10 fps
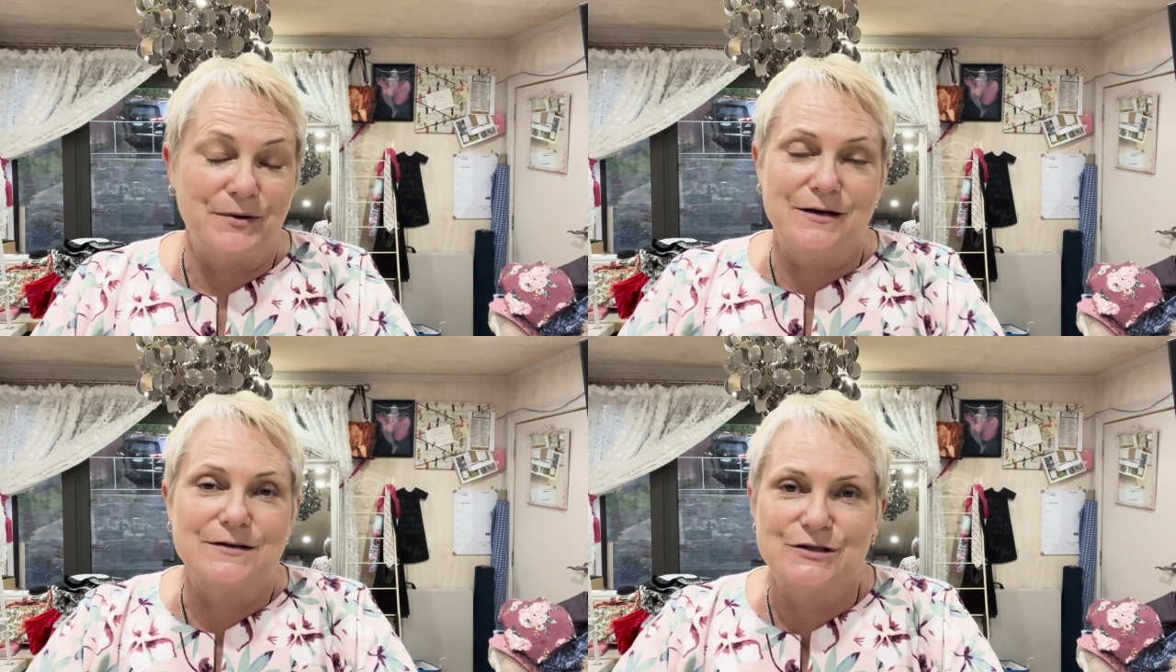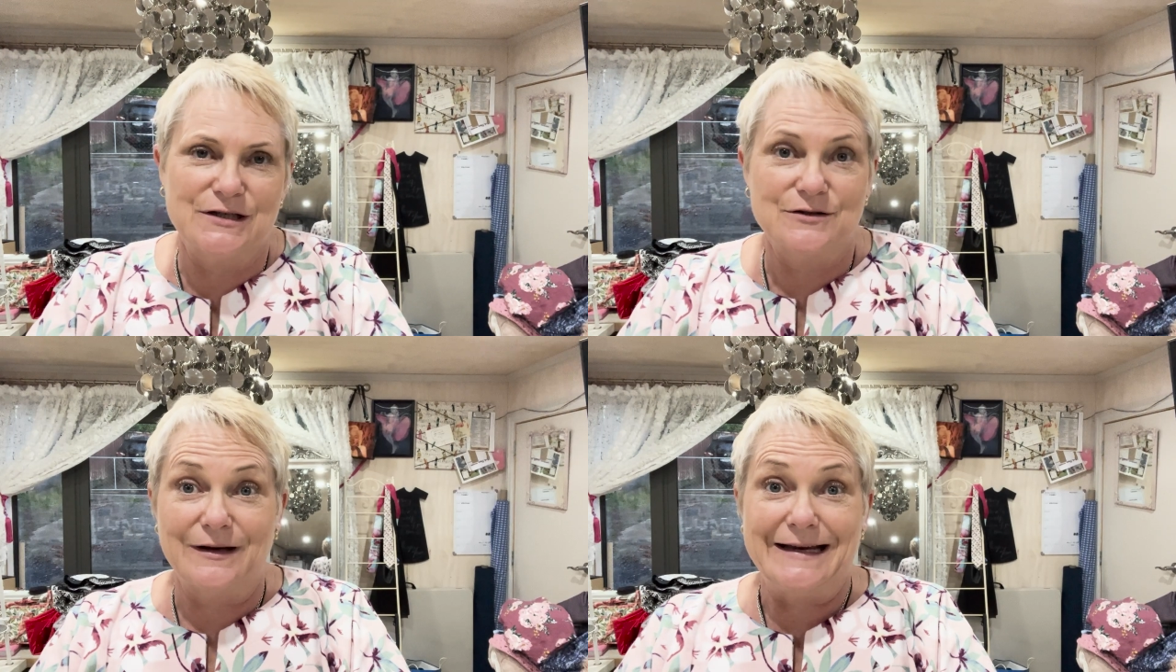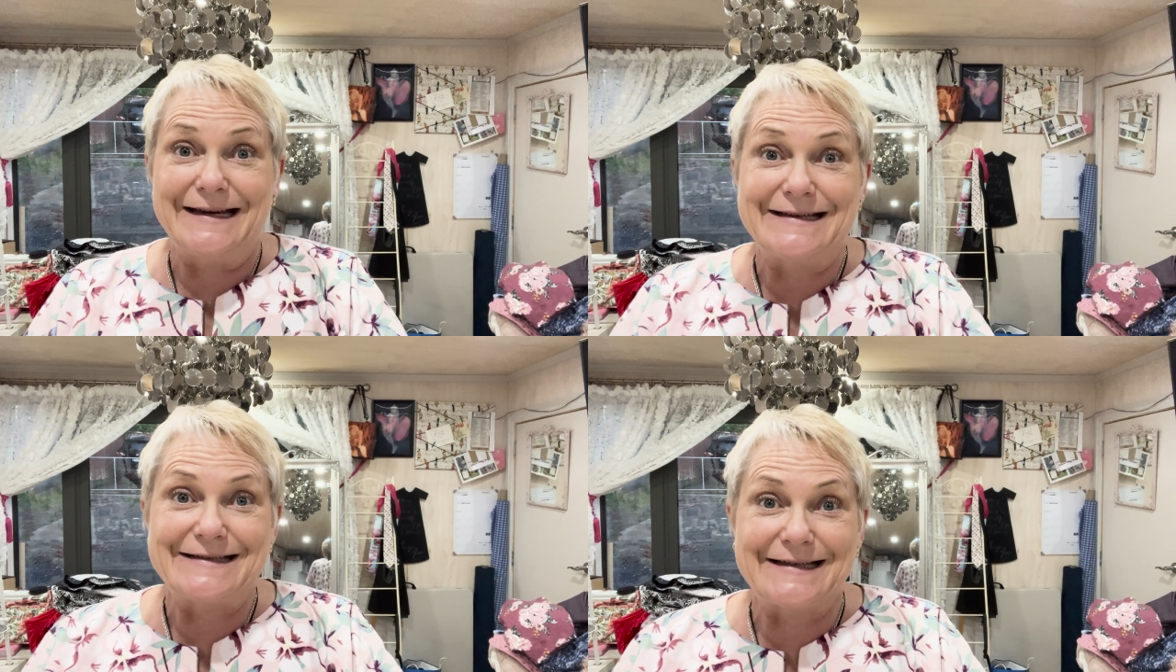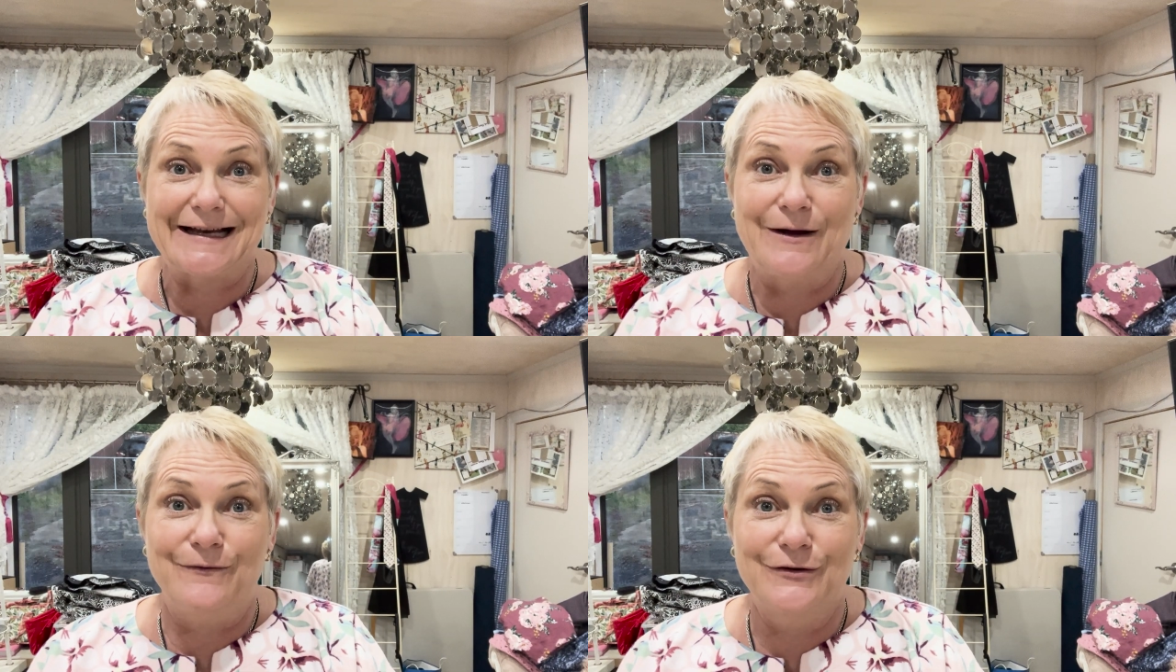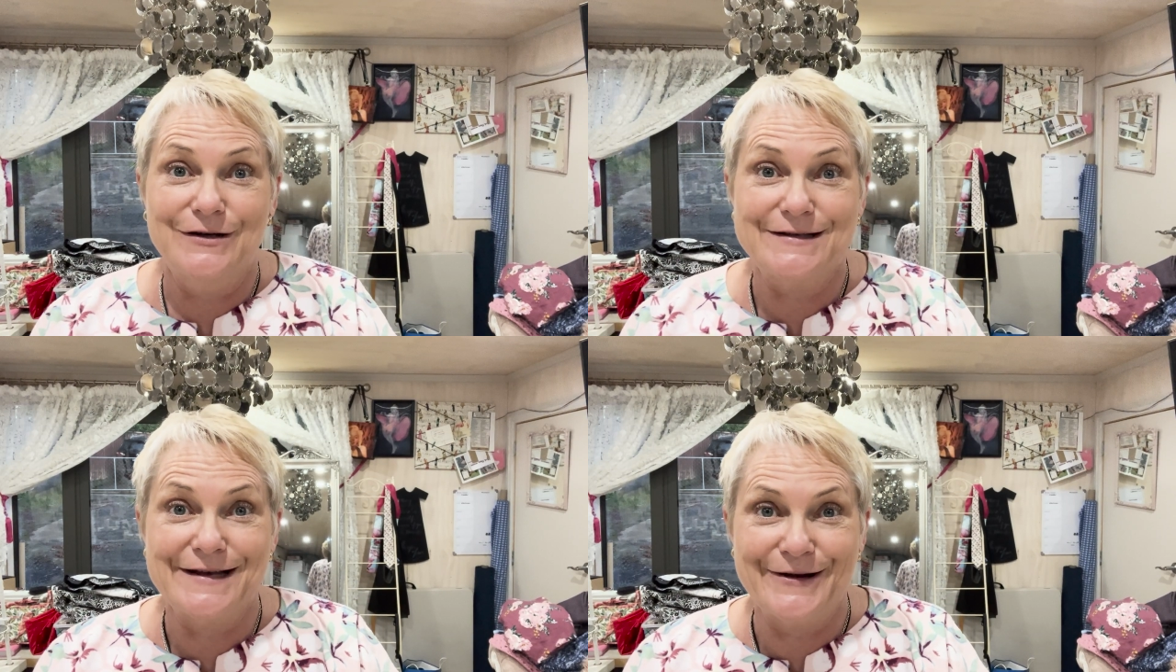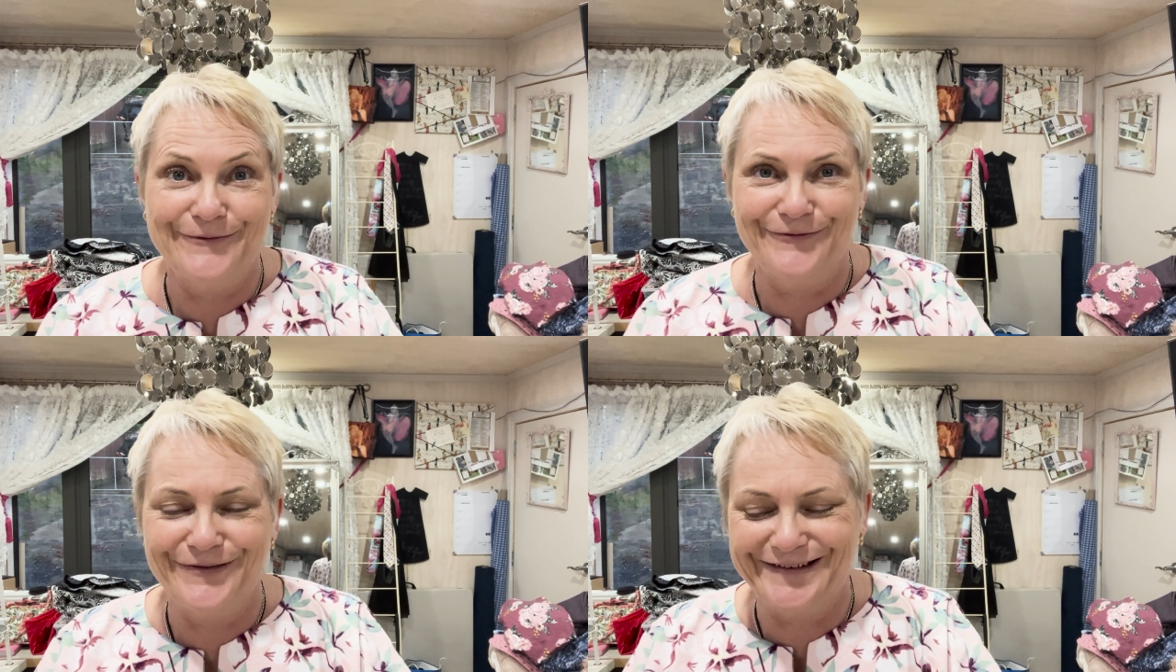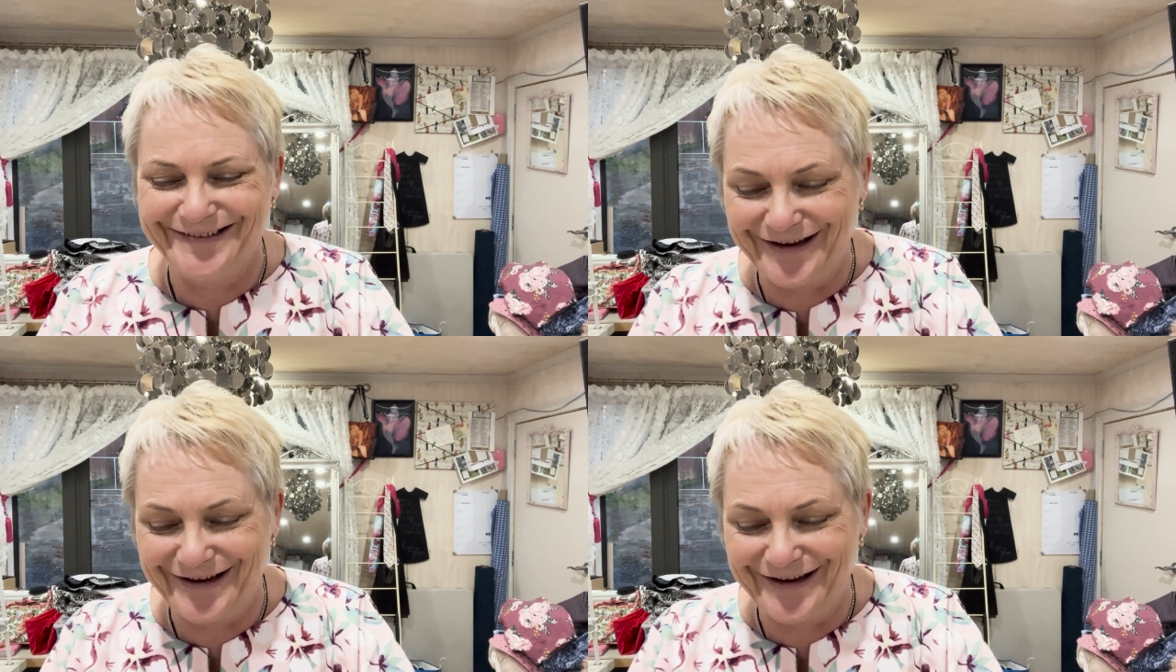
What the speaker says: because she's not here to stick up for herself.